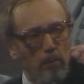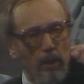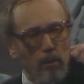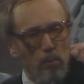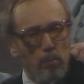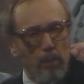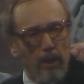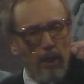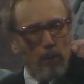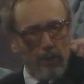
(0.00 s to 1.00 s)
but
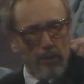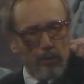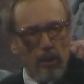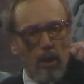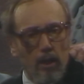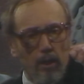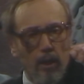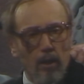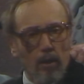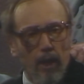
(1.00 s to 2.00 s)
it was started
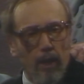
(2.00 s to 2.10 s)
here,